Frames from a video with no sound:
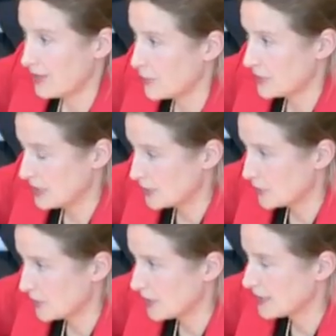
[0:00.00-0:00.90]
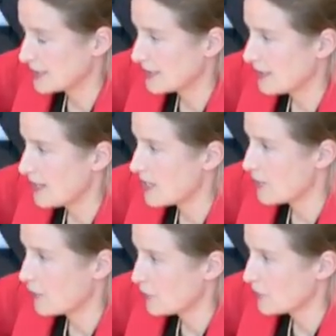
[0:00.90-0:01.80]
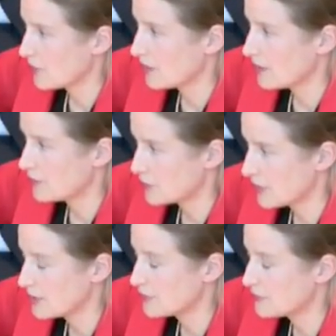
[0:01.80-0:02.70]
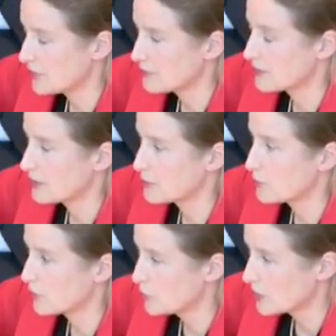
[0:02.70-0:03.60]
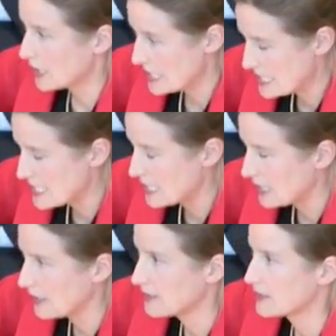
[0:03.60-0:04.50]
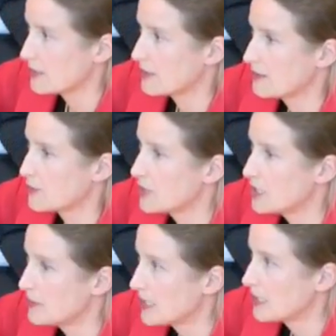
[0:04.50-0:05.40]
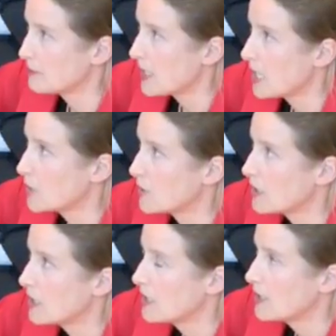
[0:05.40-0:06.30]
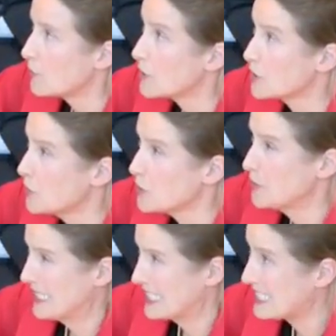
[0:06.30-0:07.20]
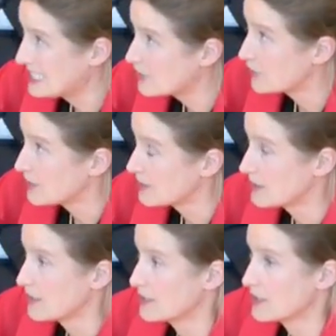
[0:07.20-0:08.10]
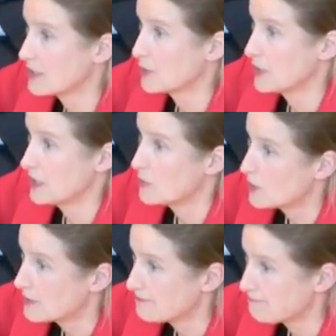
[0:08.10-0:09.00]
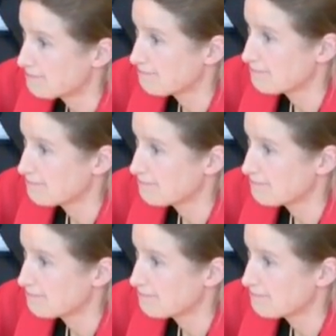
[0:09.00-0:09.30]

looked into it and I've, I've tried to figure out what would I say is a treaty making power, what could be clearer than Article 21?